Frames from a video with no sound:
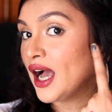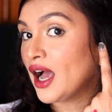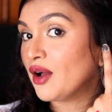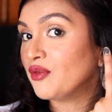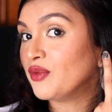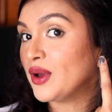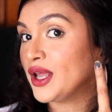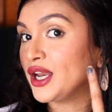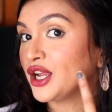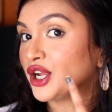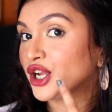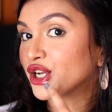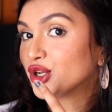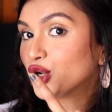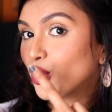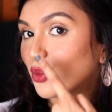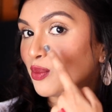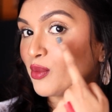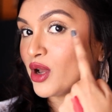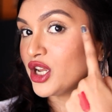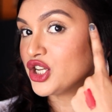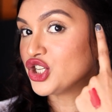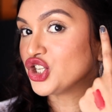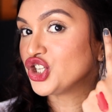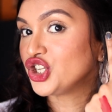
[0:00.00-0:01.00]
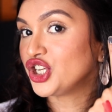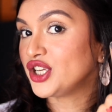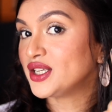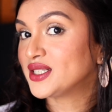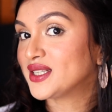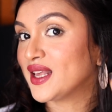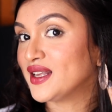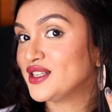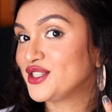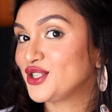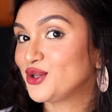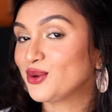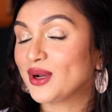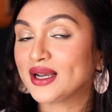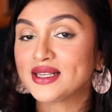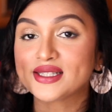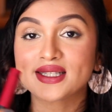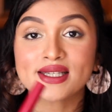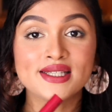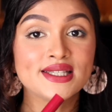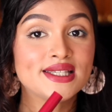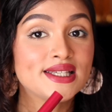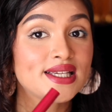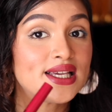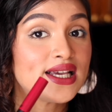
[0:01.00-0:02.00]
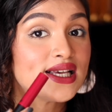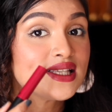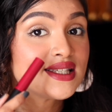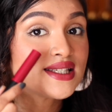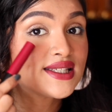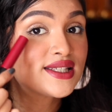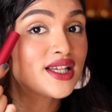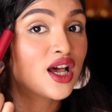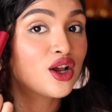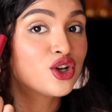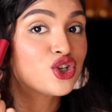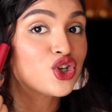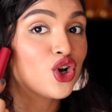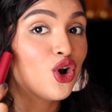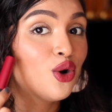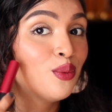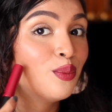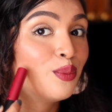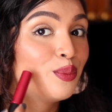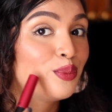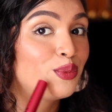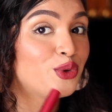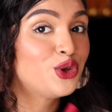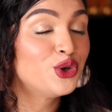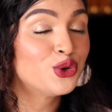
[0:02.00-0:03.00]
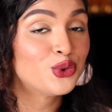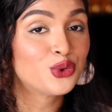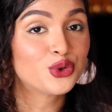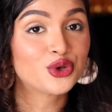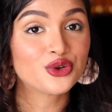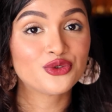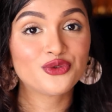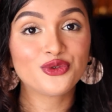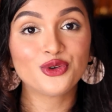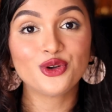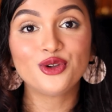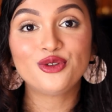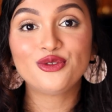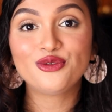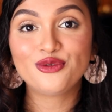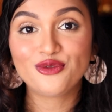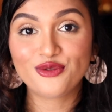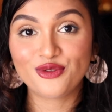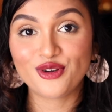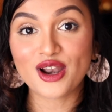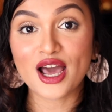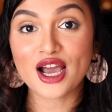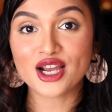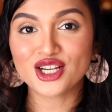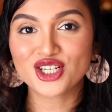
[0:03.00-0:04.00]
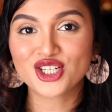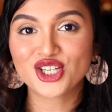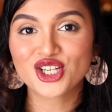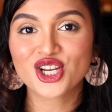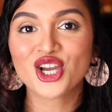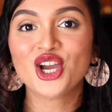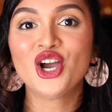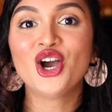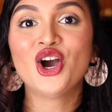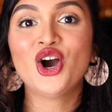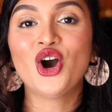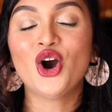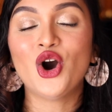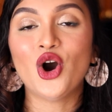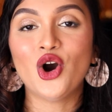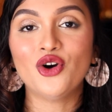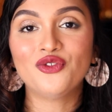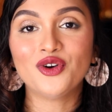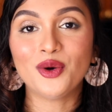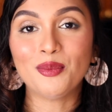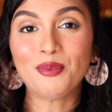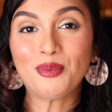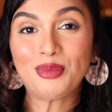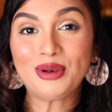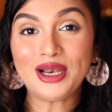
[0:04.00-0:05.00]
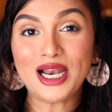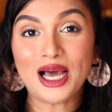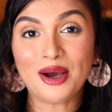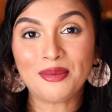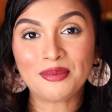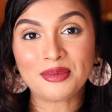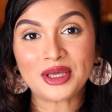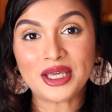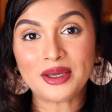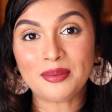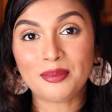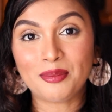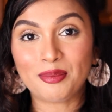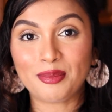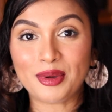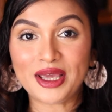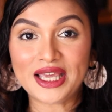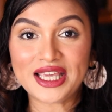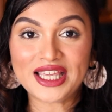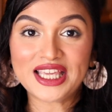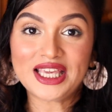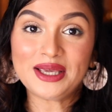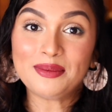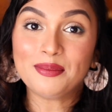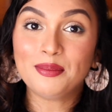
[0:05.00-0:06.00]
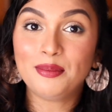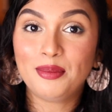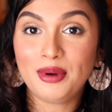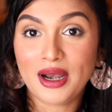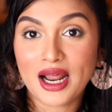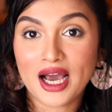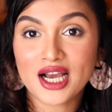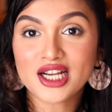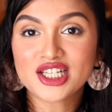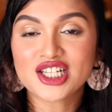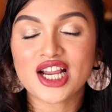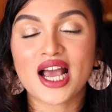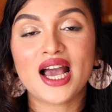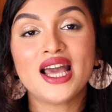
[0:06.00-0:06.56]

I'm wearing it on my cheeks. As you guys can see, it's such a beautiful flush of a plummy pinky blush.